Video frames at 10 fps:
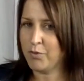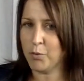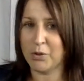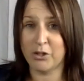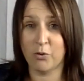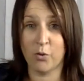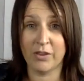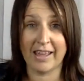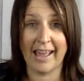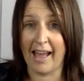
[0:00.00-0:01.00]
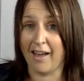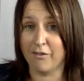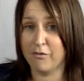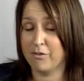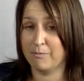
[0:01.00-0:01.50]
when you only
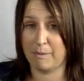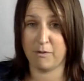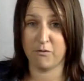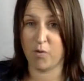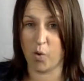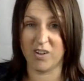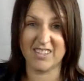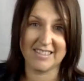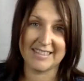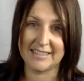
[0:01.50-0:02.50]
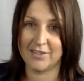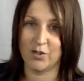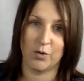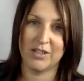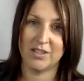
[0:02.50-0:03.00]
have maybe 4 to 6
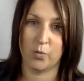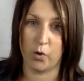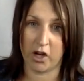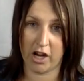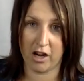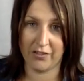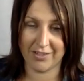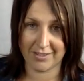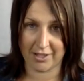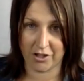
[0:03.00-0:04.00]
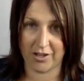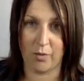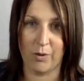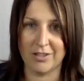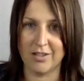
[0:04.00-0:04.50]
students working on the station at
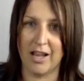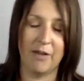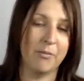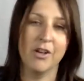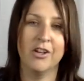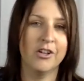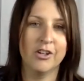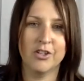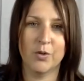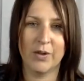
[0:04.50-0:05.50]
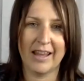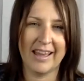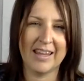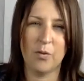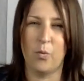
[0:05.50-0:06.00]
one time. So at
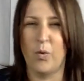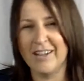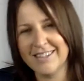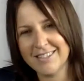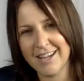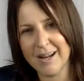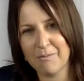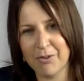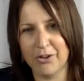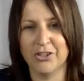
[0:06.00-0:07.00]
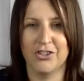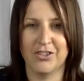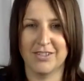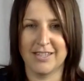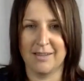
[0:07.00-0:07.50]
any one time, there should
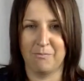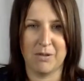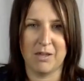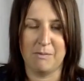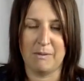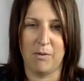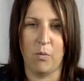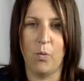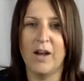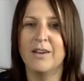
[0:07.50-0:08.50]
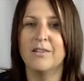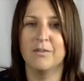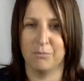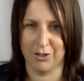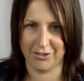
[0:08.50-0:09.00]
just be maybe one
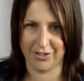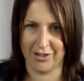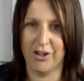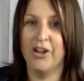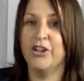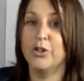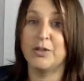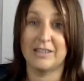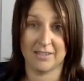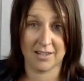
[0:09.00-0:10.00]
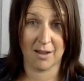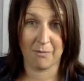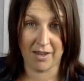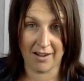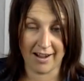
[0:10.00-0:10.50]
person who needs to come
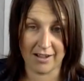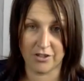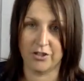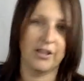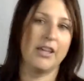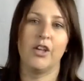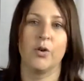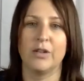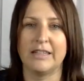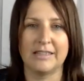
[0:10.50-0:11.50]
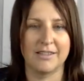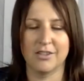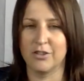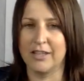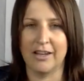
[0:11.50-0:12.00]
get an answer key or needs
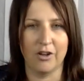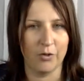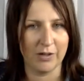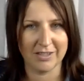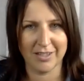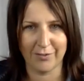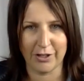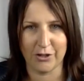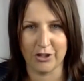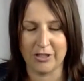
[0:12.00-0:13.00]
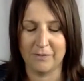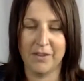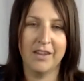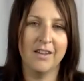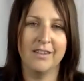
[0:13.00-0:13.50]
to get a new activity sheet.
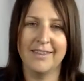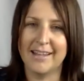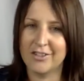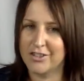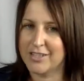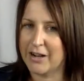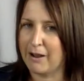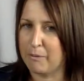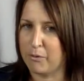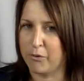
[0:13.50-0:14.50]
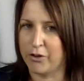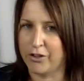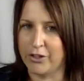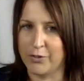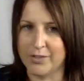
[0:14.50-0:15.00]
That's just how I prefer to
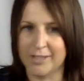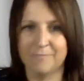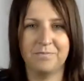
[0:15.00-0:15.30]
use it.